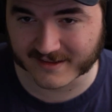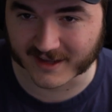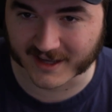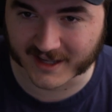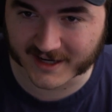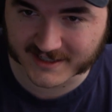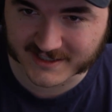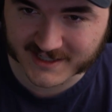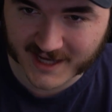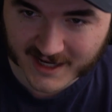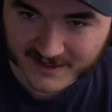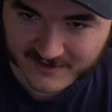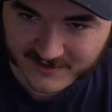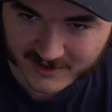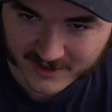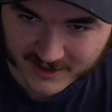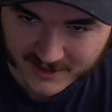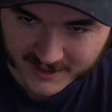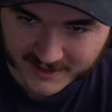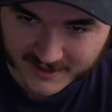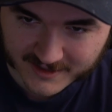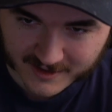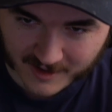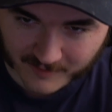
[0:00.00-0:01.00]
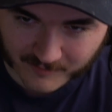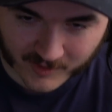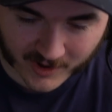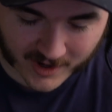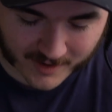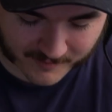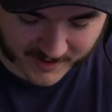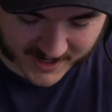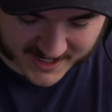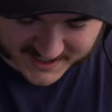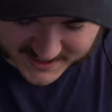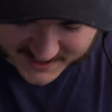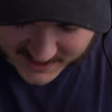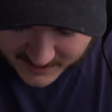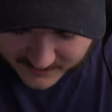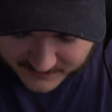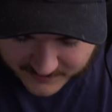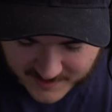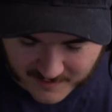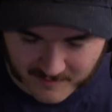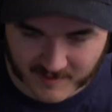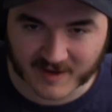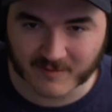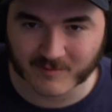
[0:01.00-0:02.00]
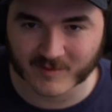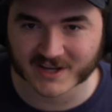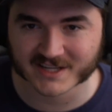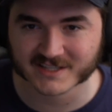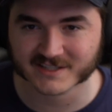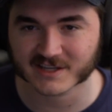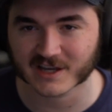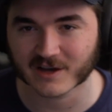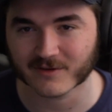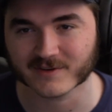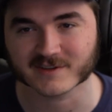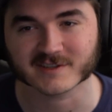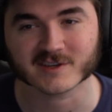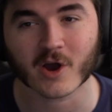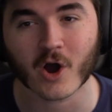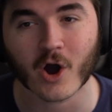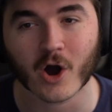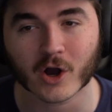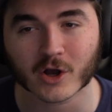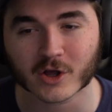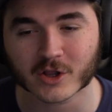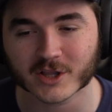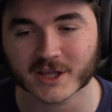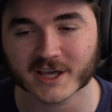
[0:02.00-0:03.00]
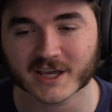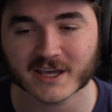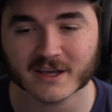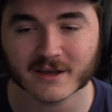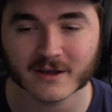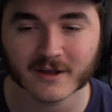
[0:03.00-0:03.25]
is I took it upon myself to make myself as ugly